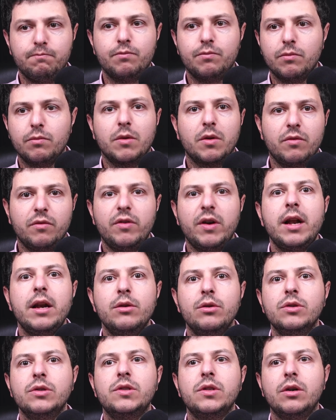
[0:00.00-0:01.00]

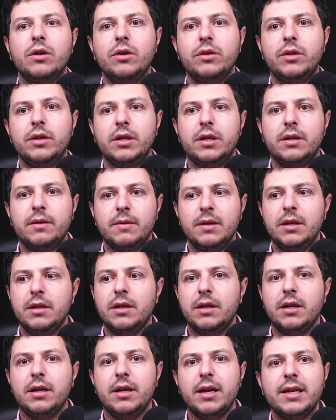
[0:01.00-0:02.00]
values on their
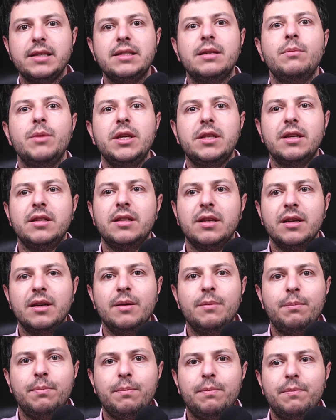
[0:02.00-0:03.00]
uh, estimated
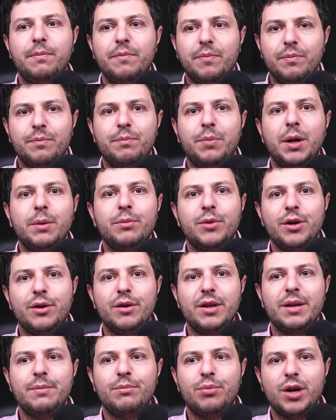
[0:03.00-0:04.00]
pulmonary
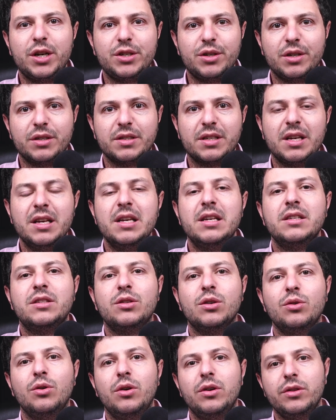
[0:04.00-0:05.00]
pressures, so
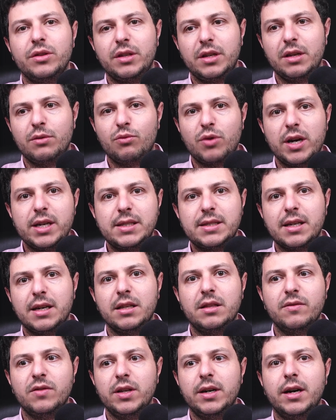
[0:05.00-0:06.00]
on the right side of
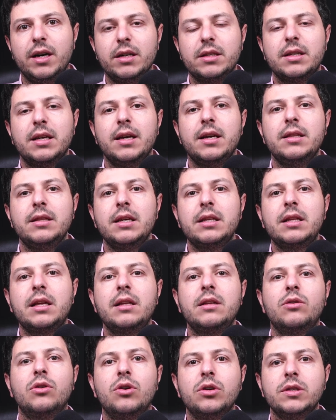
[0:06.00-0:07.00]
the heart. And that can
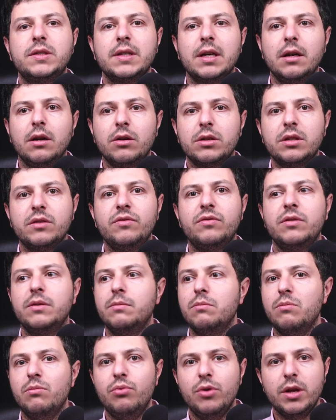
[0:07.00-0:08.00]
cause a lot of
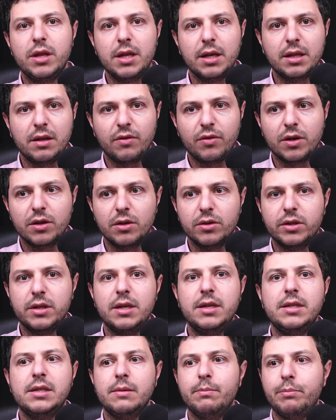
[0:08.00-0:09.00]
breathing difficulties,
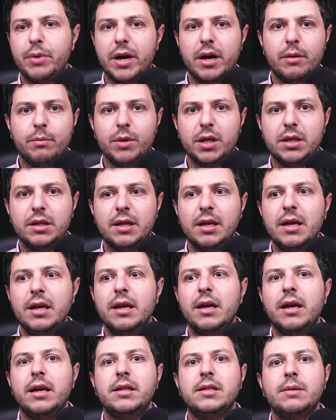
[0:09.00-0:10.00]
impairment,
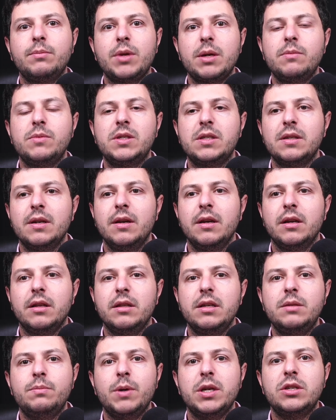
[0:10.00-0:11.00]
and sometimes these
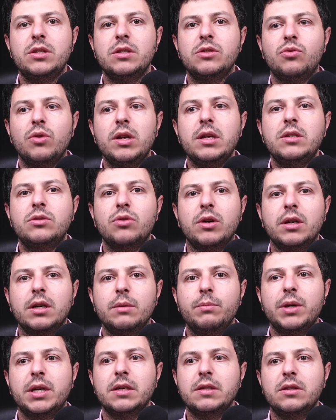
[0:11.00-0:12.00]
patients really struggle
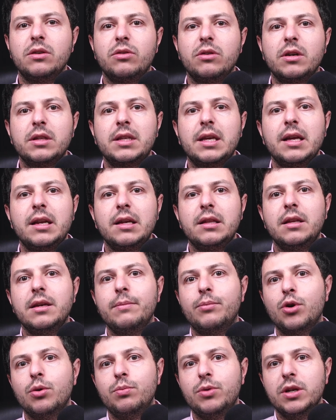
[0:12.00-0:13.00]
because they're not getting the
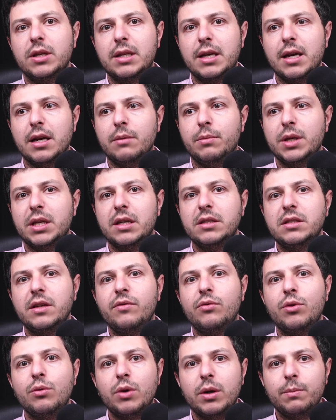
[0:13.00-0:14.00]
appropriate care because
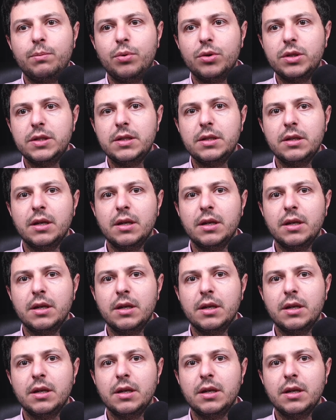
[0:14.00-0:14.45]
everyone puts